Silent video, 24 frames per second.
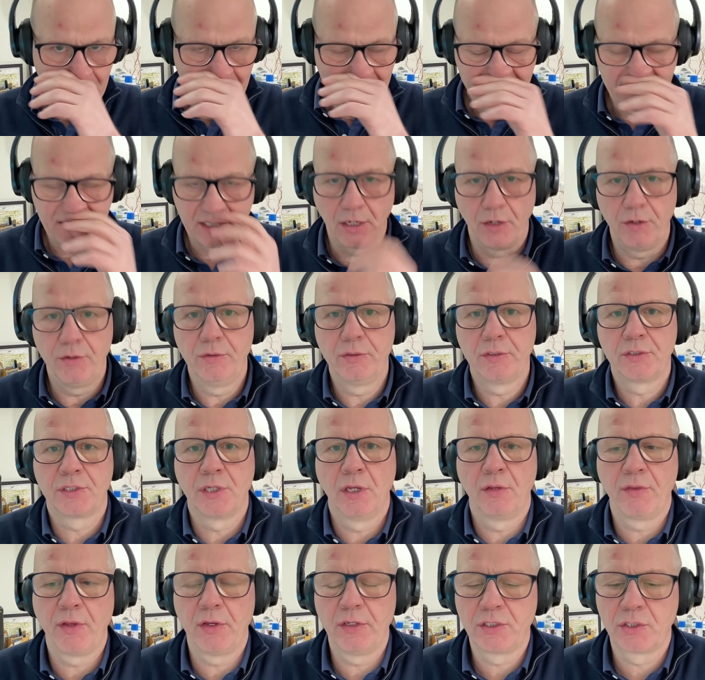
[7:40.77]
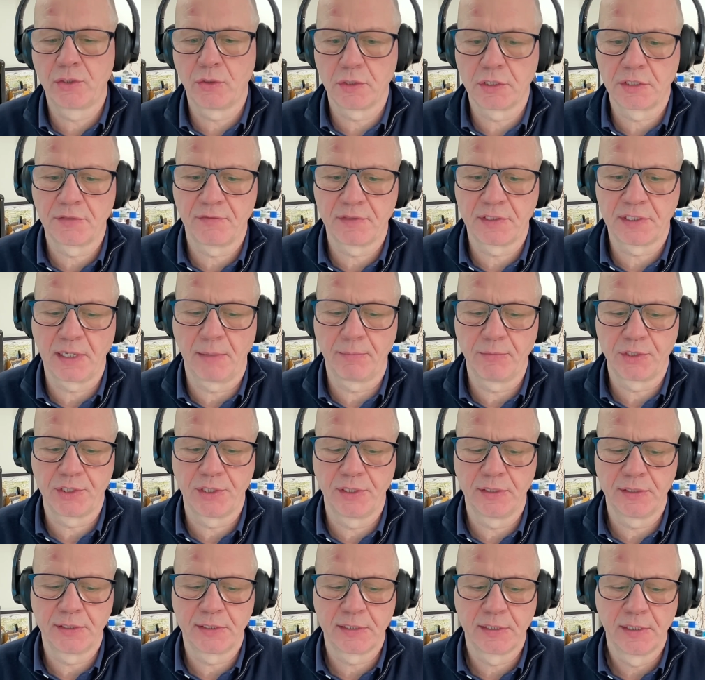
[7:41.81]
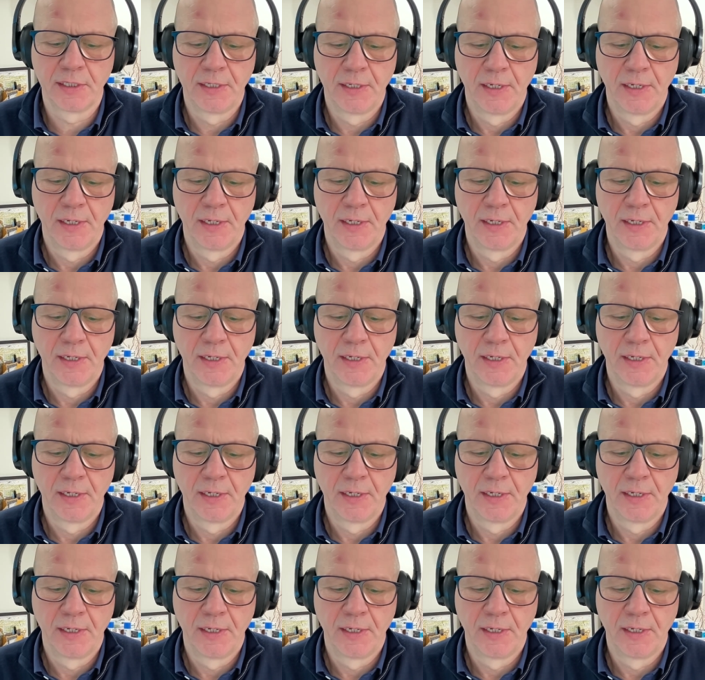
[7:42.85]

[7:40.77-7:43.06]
So those sorts of assumptions